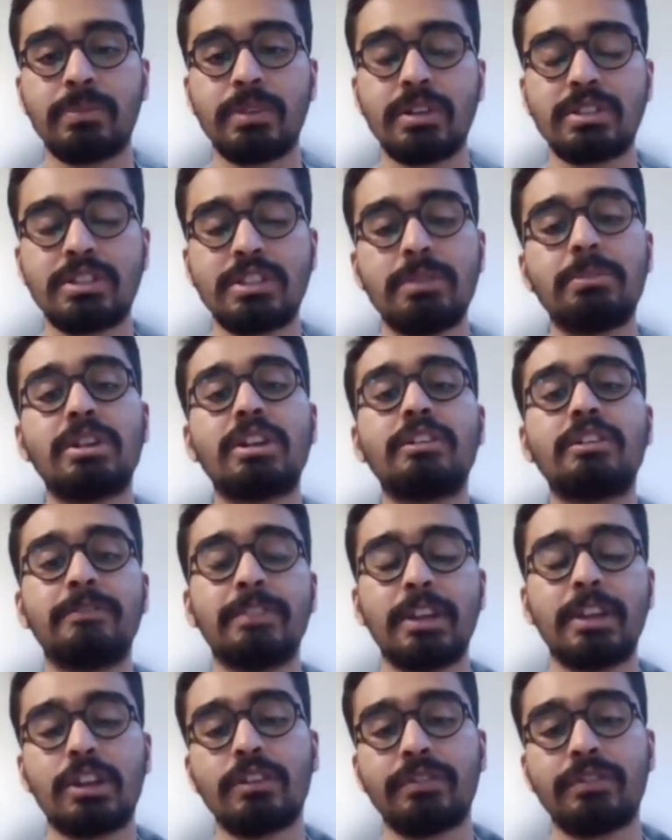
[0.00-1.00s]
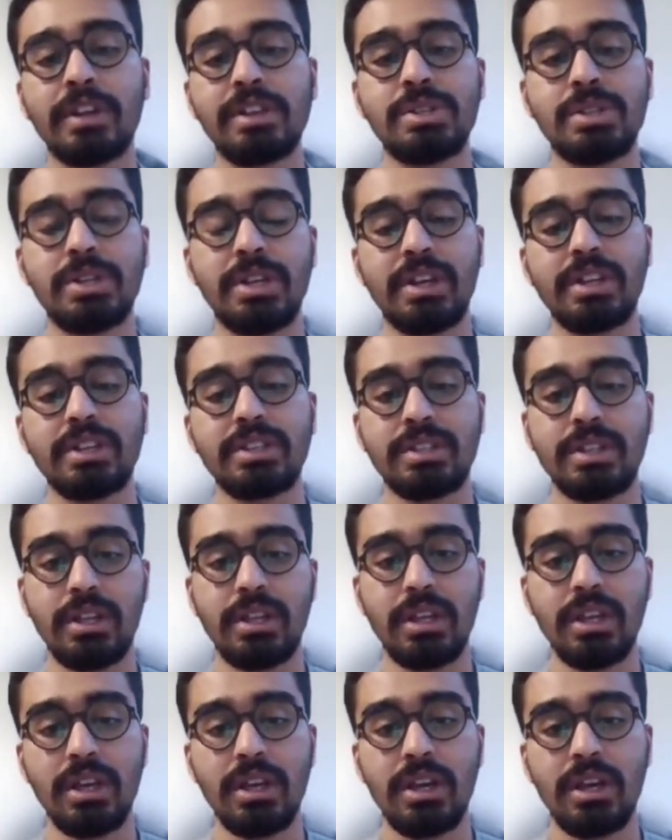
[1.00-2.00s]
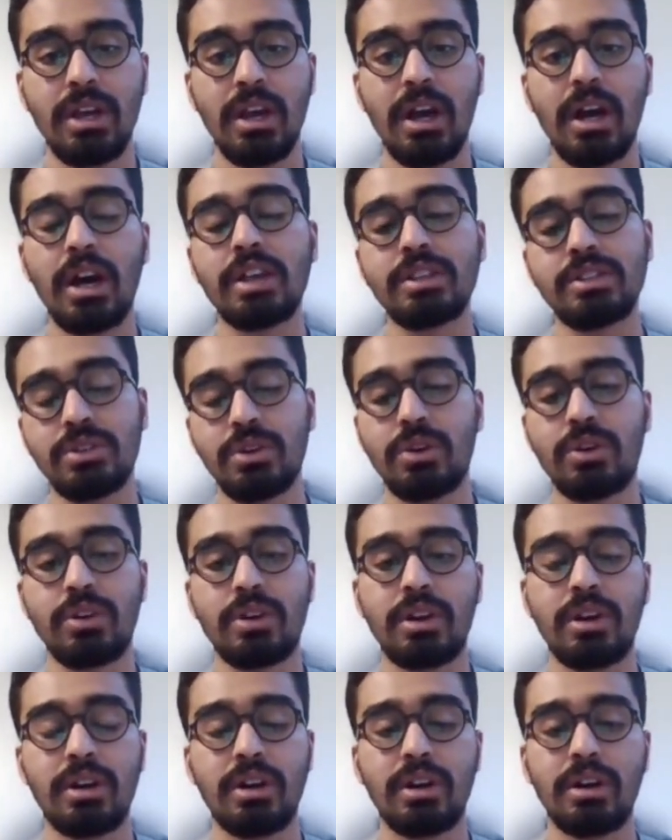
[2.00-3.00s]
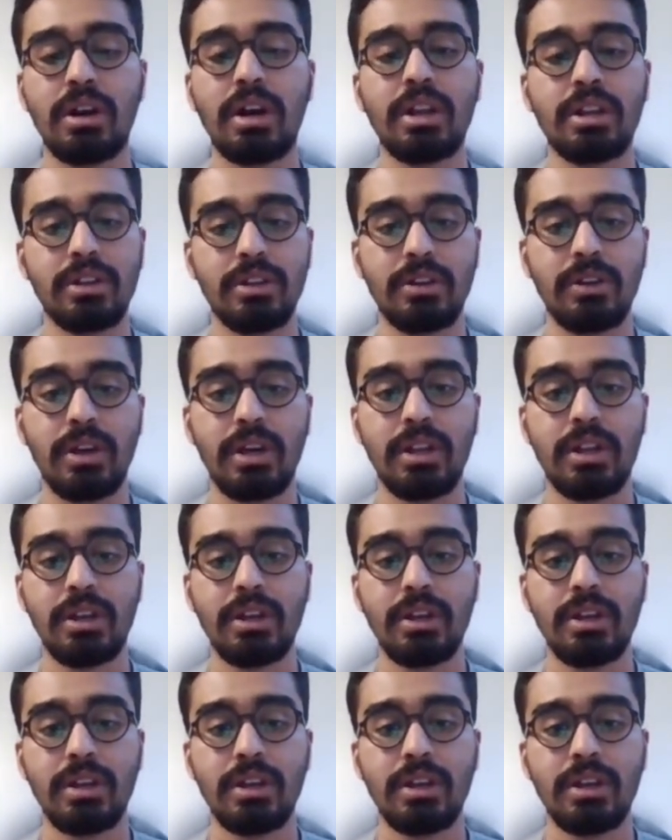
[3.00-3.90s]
a similar field of engineering study as your uh, undergrad